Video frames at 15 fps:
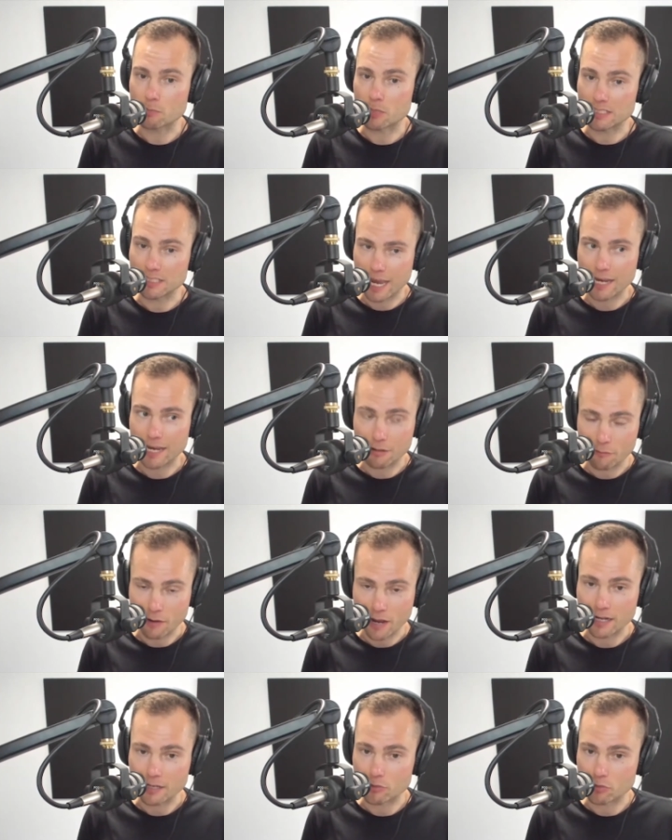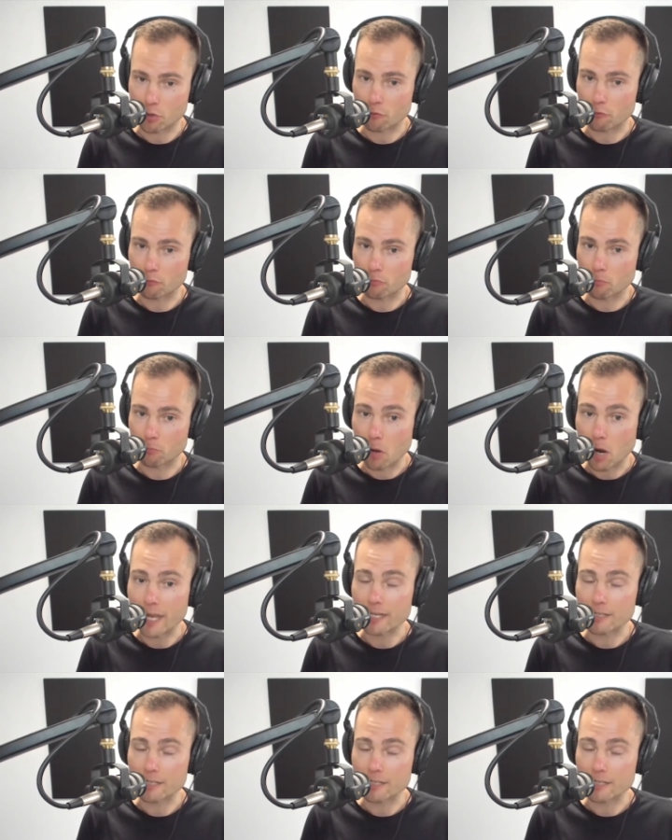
but take advantage of my